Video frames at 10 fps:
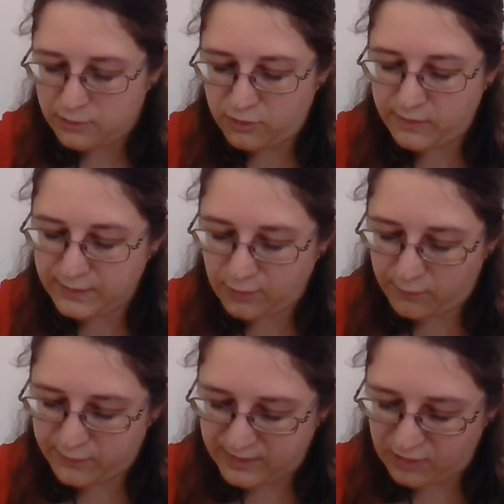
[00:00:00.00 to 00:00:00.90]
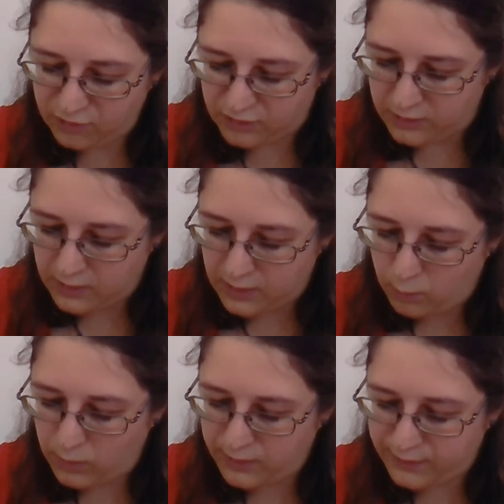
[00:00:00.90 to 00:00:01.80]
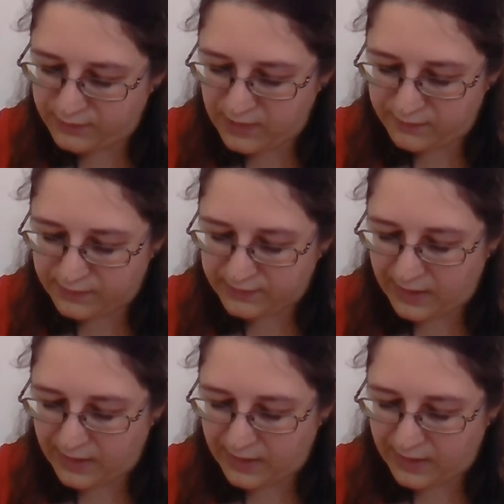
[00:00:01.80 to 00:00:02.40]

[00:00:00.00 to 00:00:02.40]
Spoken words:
During this conversation, one of the servants